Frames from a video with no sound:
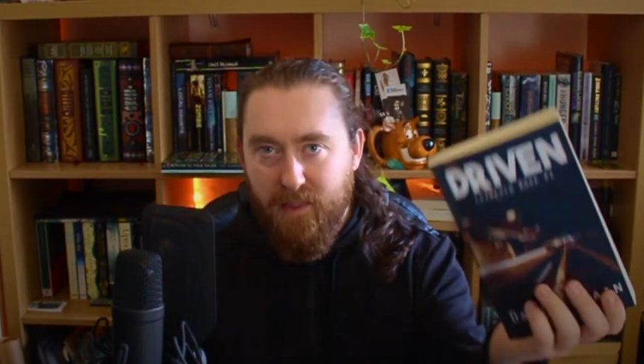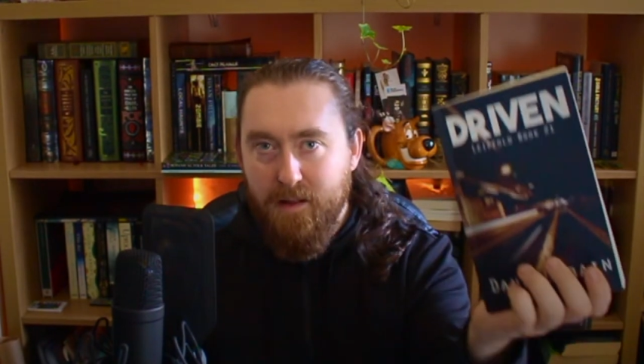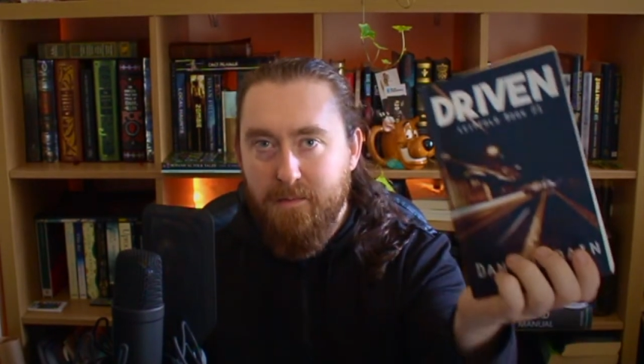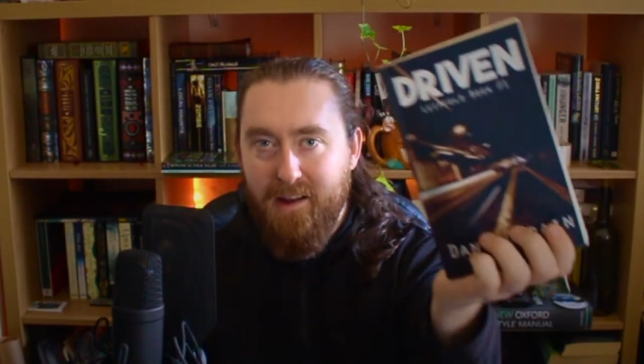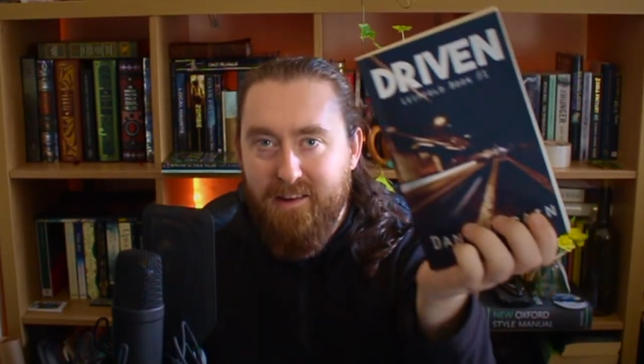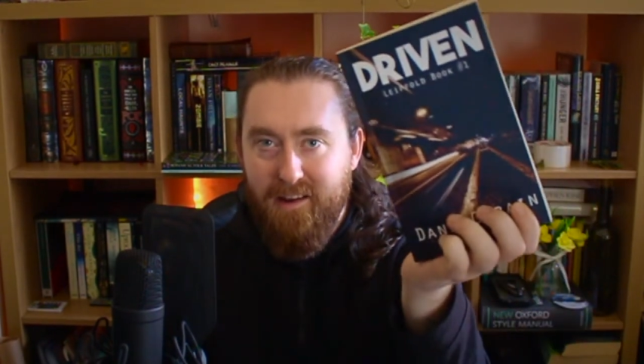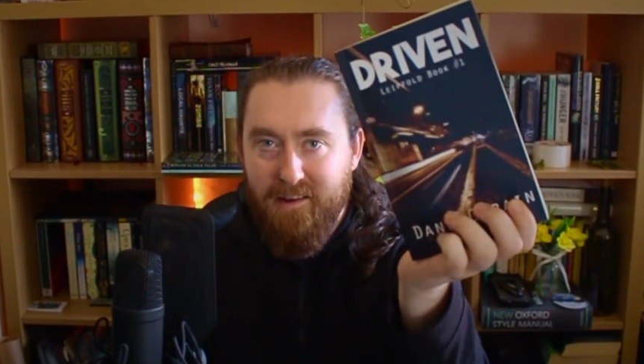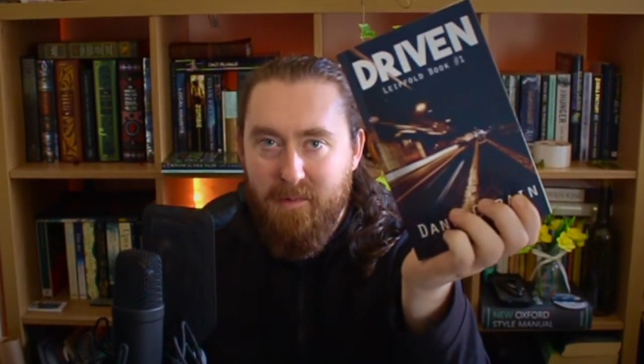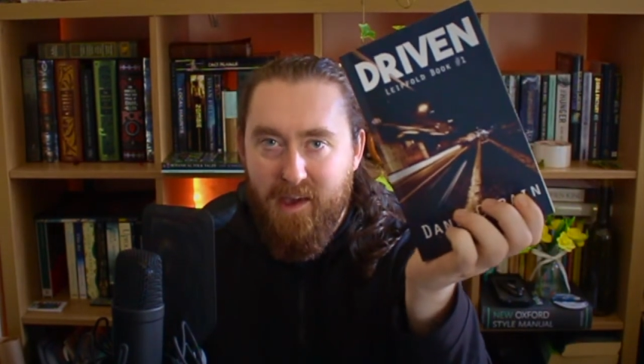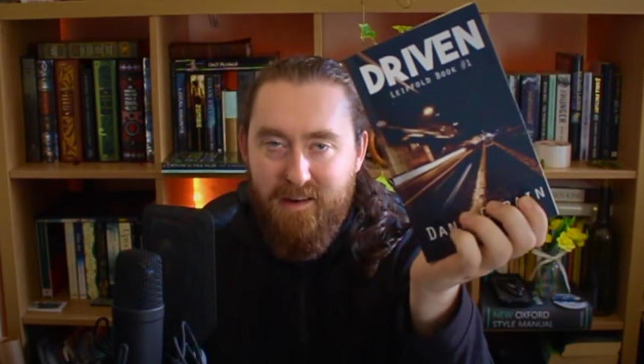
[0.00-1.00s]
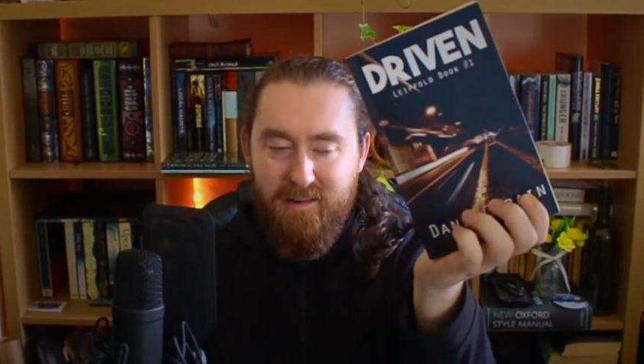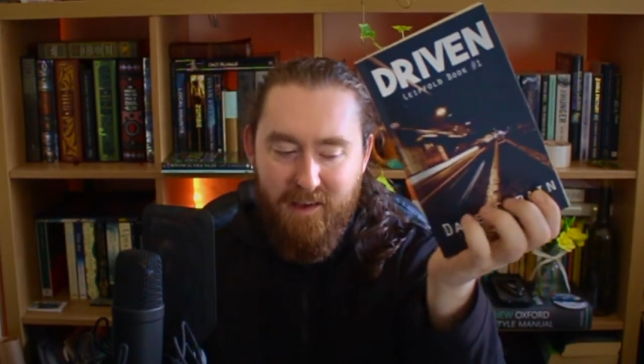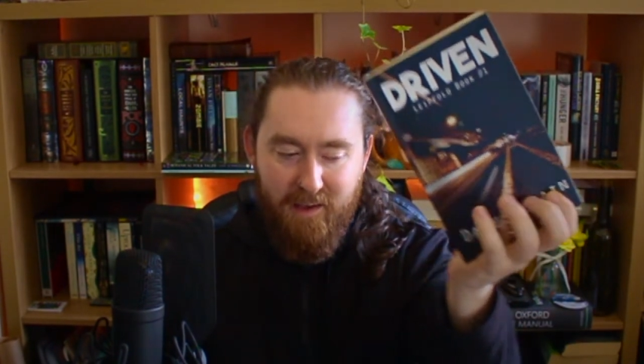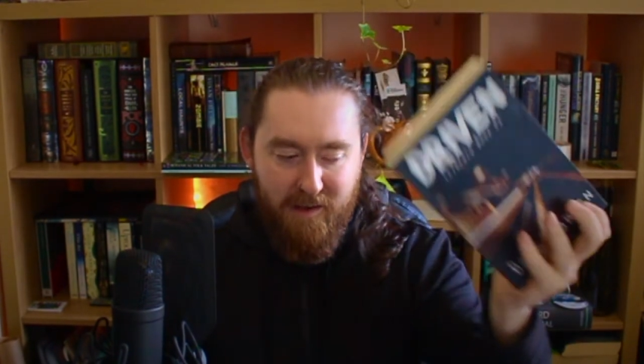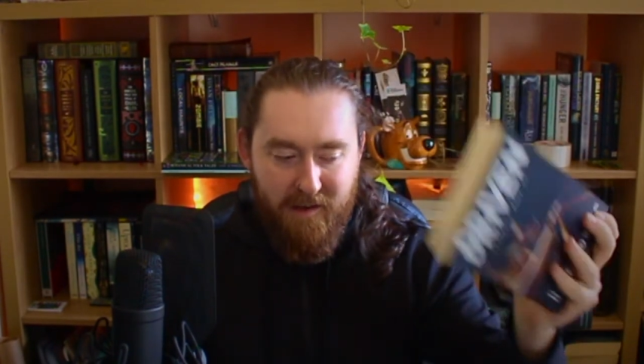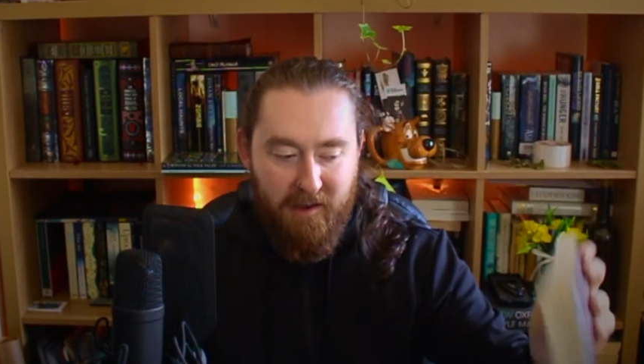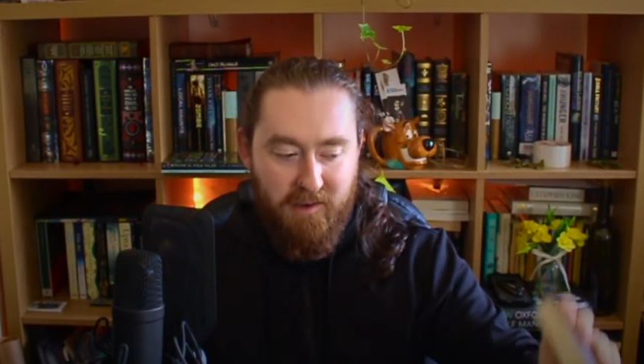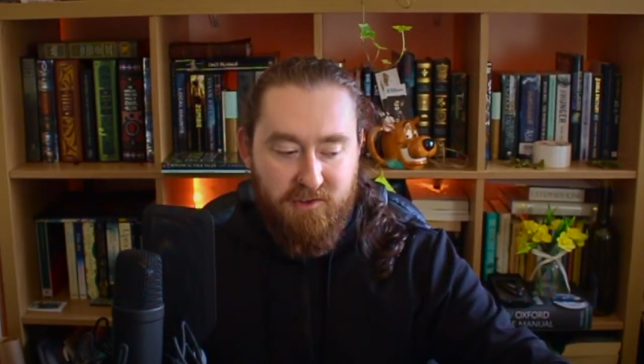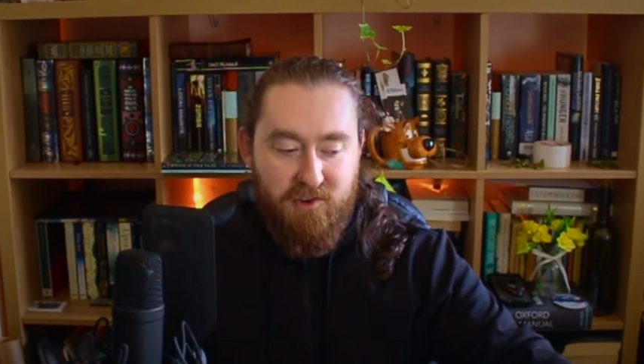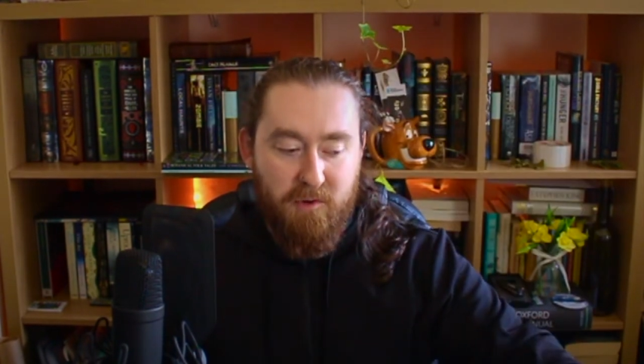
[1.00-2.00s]
by Dane Cobain. Uh,
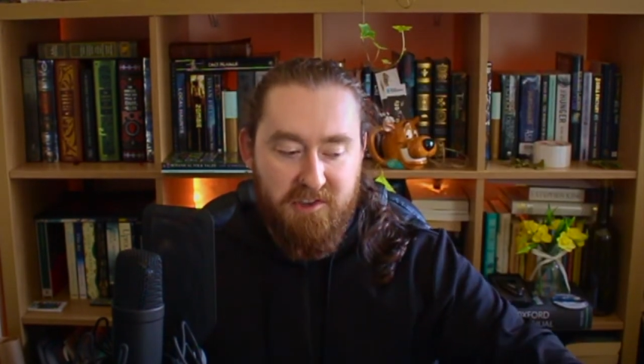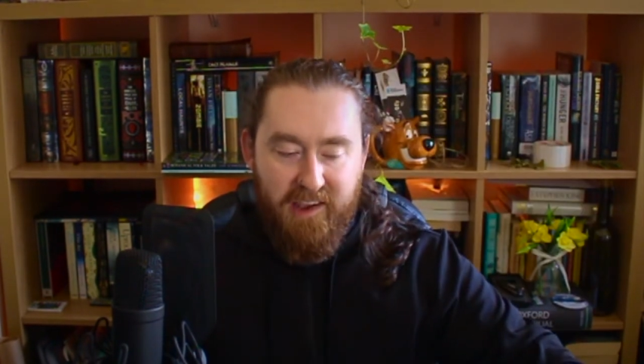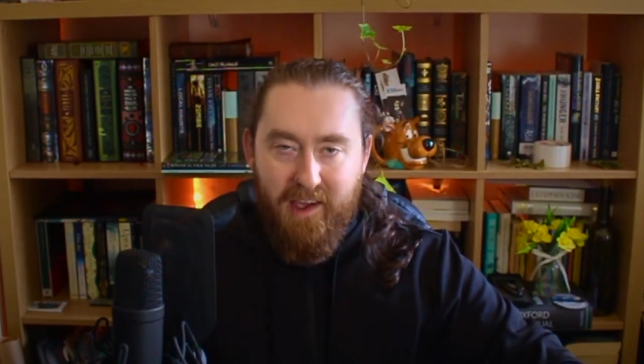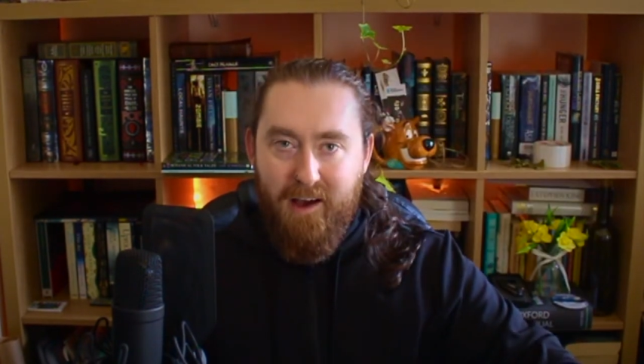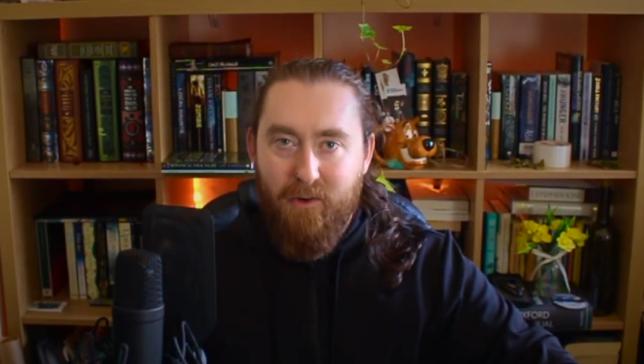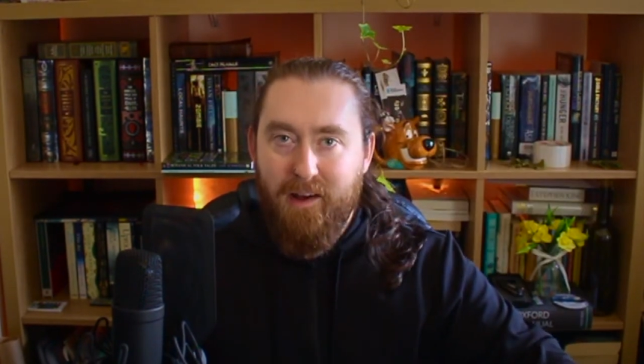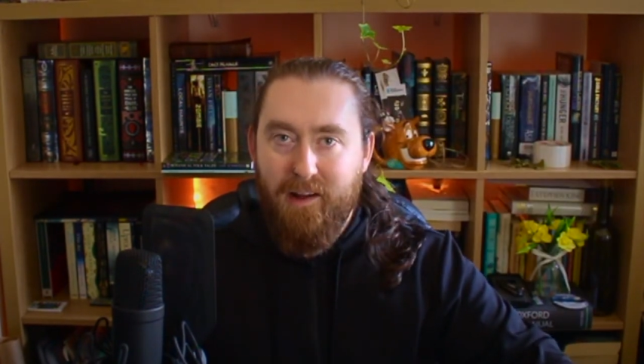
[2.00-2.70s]
go and check it out.